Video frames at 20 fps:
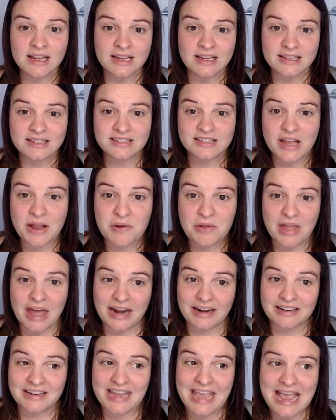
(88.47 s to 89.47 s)
So
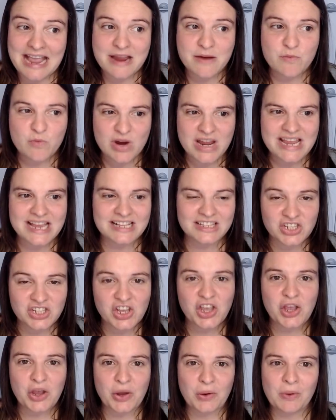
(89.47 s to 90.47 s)
then, game week
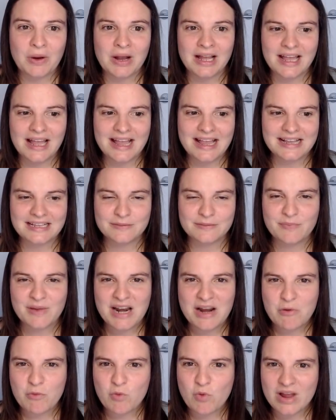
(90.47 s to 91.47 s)
2. It's
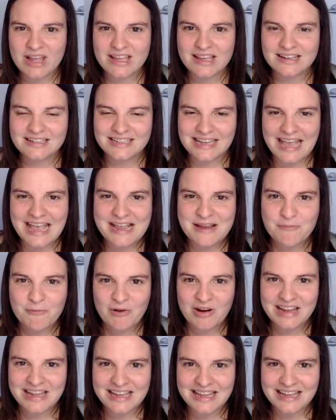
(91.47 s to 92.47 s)
been a weird game
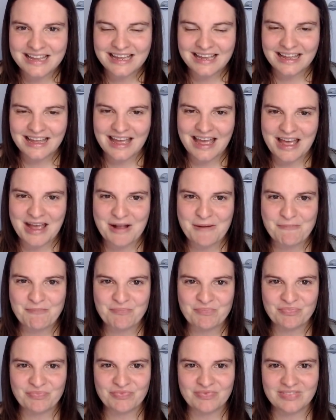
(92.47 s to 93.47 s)
week.
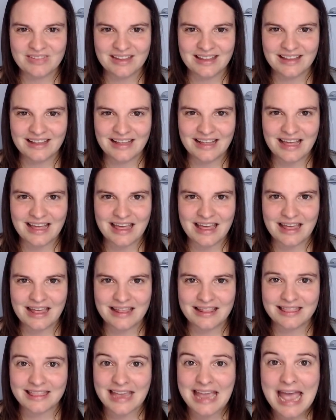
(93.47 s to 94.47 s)
The
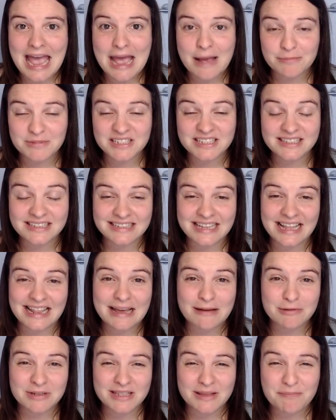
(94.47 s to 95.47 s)
captaincy,
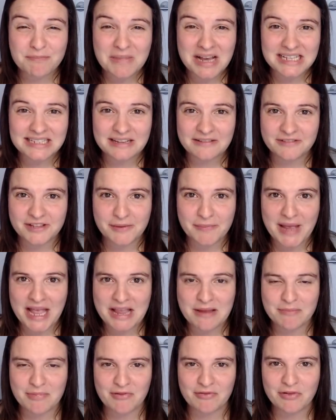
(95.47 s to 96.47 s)
that was the massive
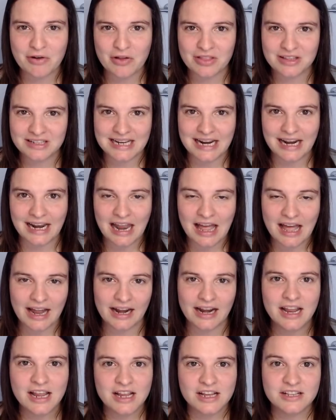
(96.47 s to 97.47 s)
debate before the
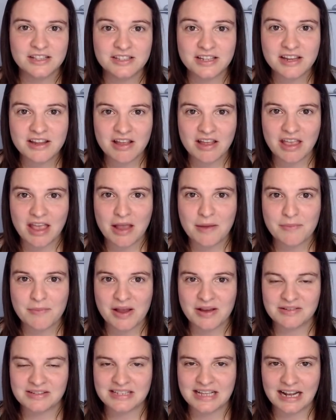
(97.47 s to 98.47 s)
deadline. Do you go
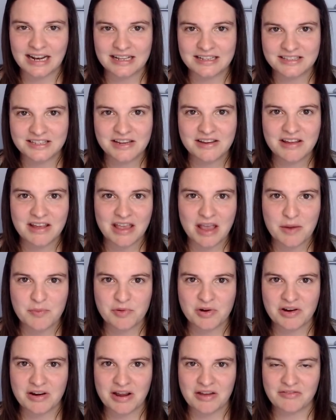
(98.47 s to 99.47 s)
Mo Salah? Do you go
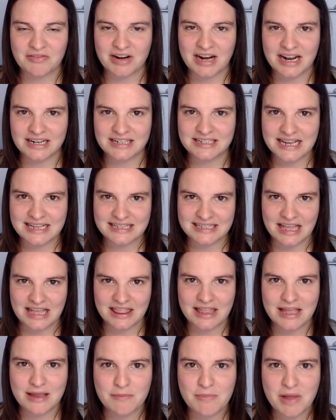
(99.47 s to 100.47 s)
Bruno Fernandes? I
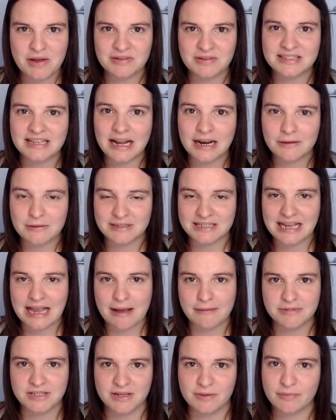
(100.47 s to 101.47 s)
think Mo Salah was
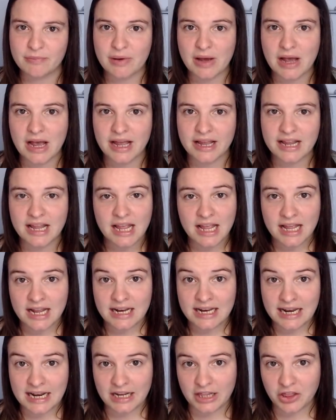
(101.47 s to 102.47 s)
captained by
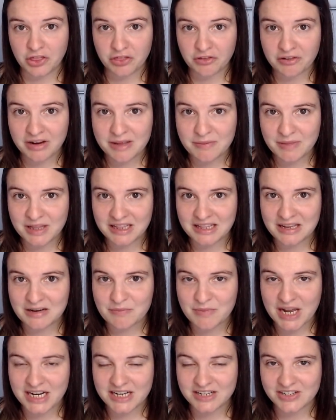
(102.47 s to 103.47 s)
nearly 3 million
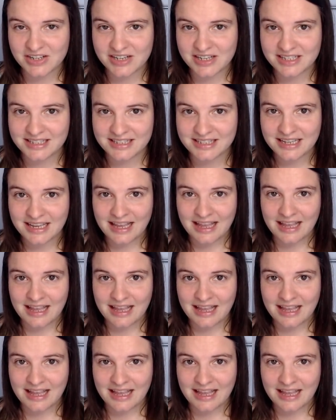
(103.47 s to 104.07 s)
managers,